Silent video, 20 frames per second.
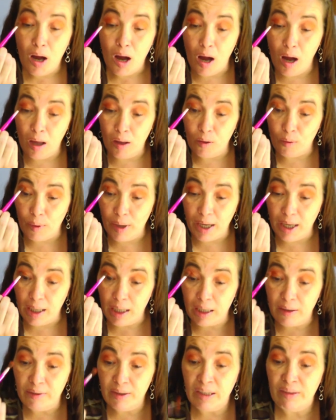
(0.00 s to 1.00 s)
all the way,
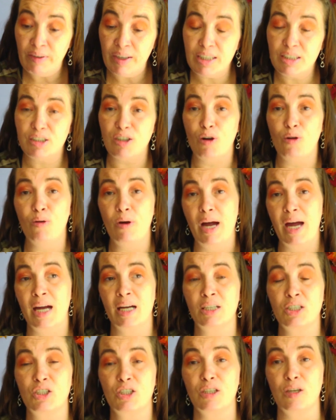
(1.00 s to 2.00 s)
even if I don't
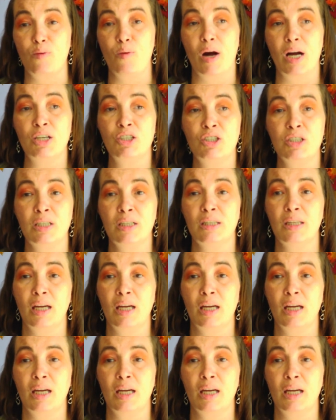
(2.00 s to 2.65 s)
actually watch it.